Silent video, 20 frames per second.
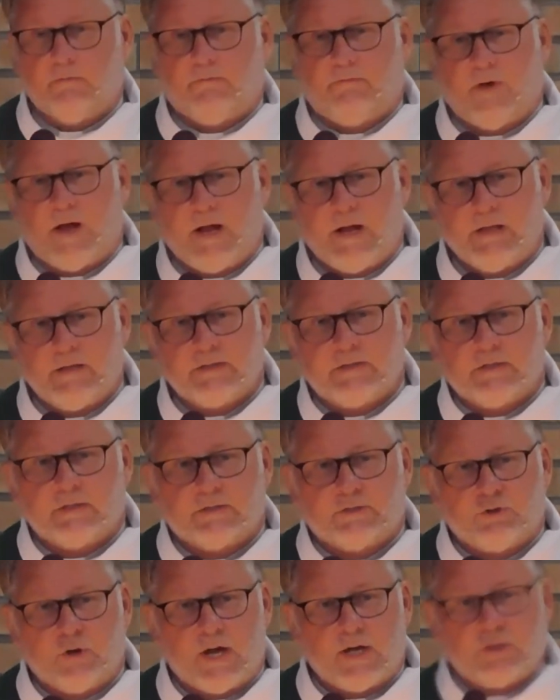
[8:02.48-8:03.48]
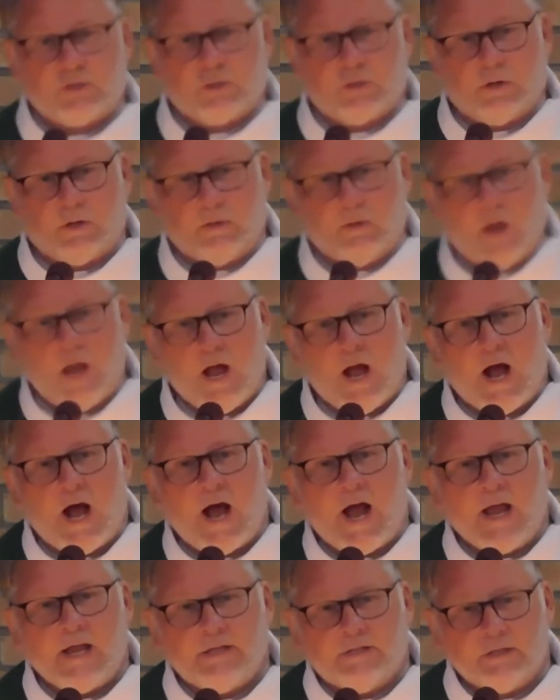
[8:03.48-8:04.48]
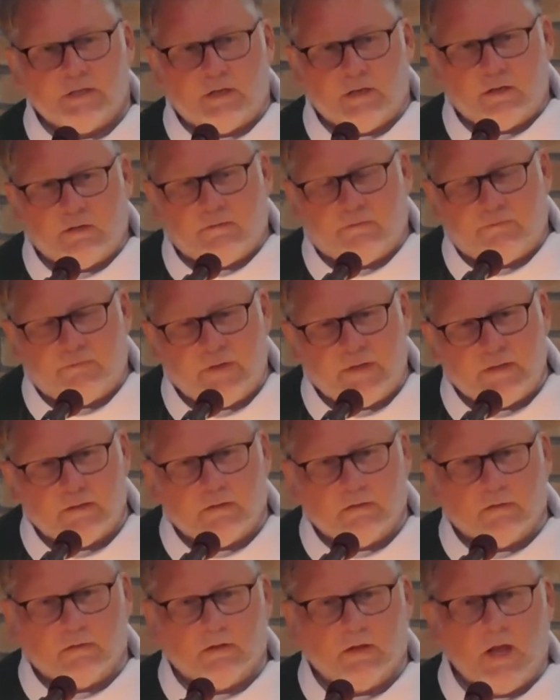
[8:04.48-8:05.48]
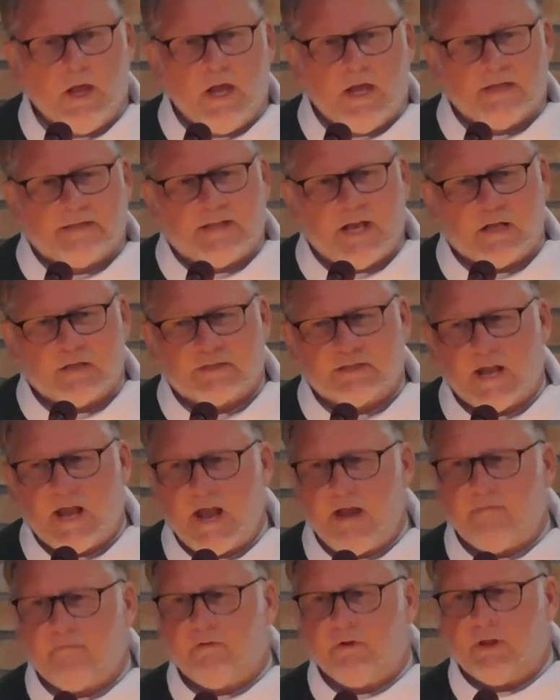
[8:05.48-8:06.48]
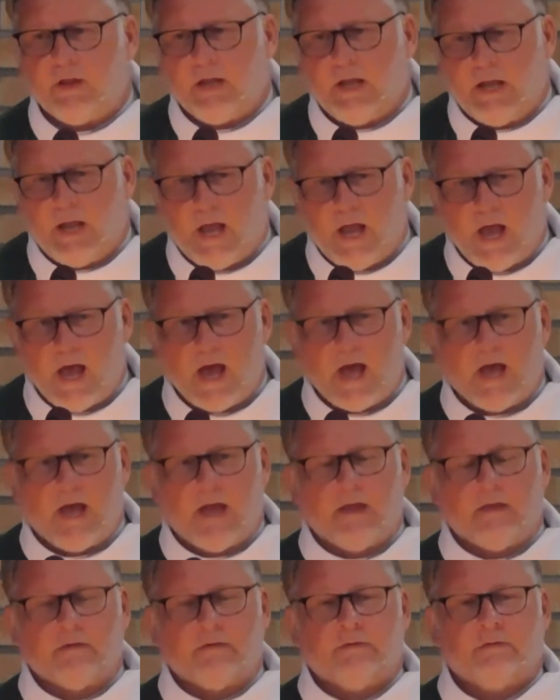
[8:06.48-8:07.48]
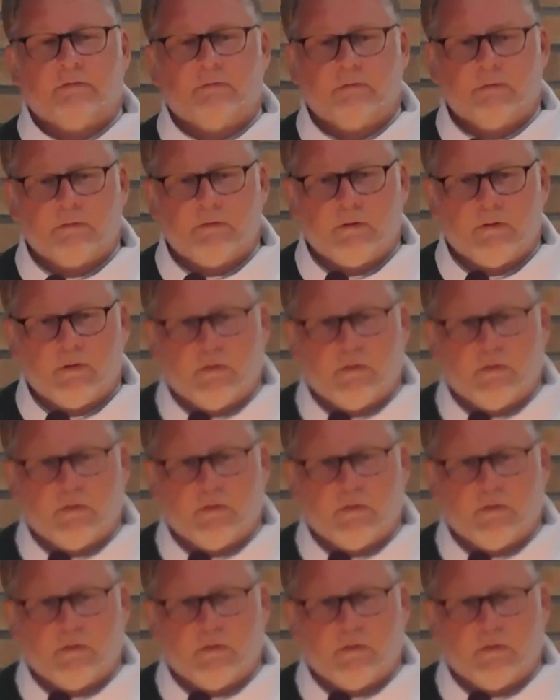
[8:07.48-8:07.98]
who finds the treasure and hides it in a field, sells everything he has